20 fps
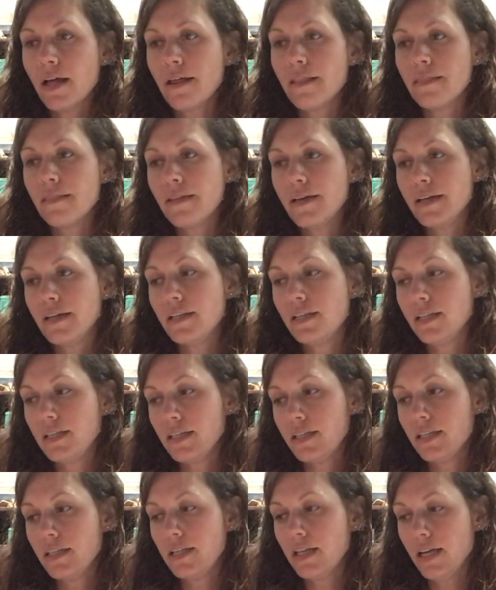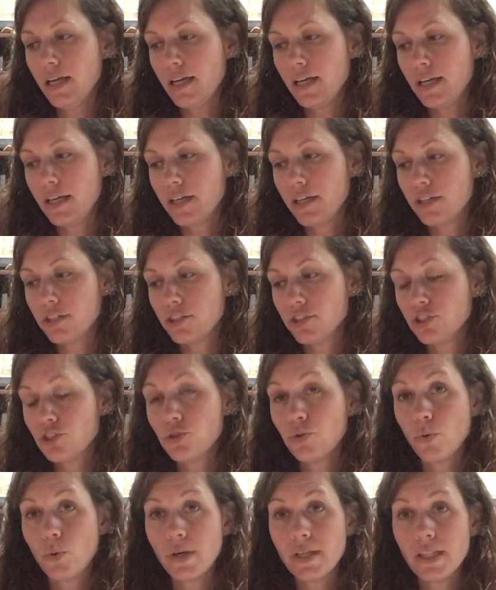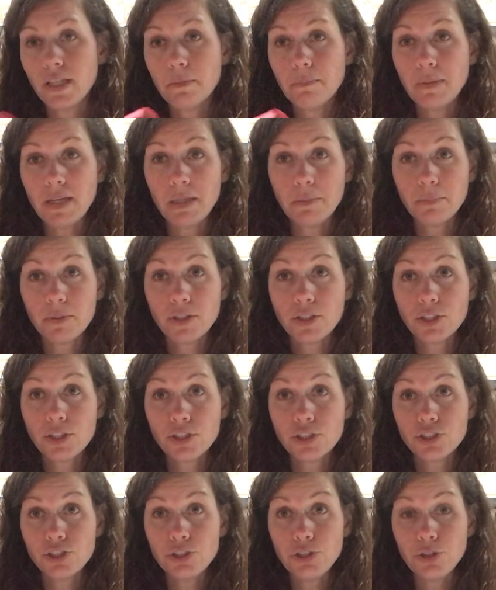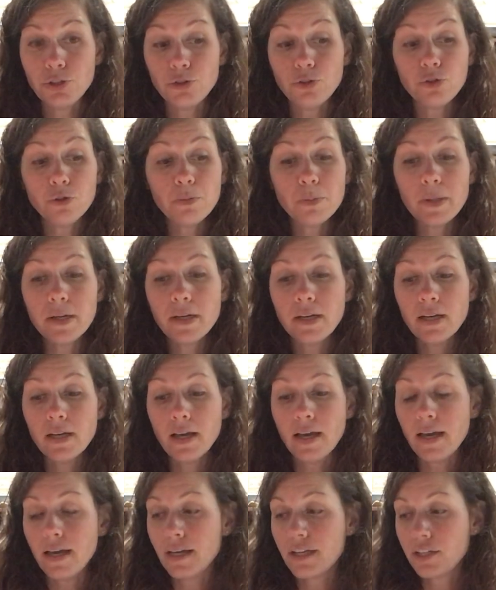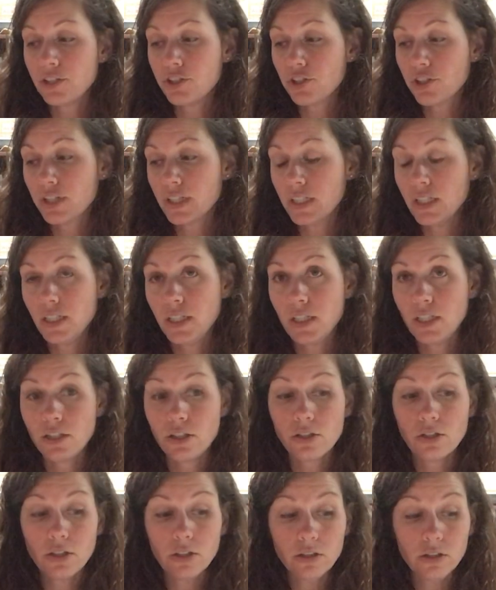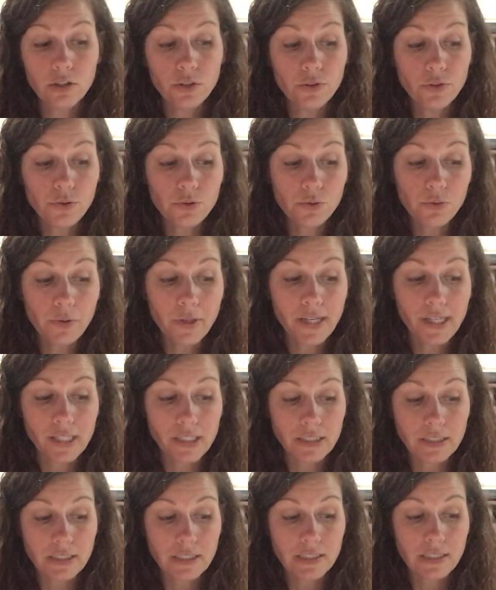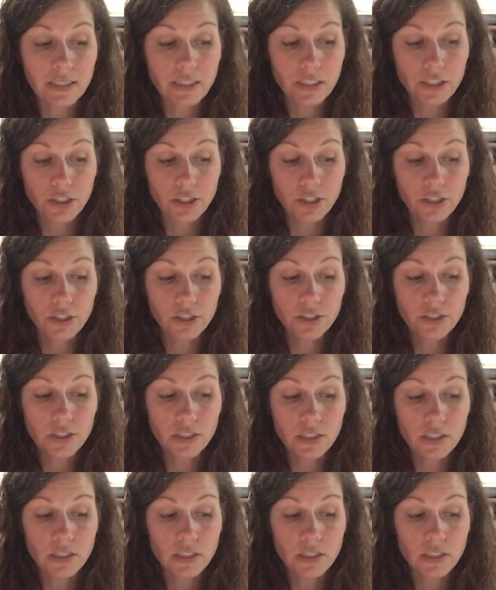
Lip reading: They need a toilet paper tube, and you're going to need glue and scissors,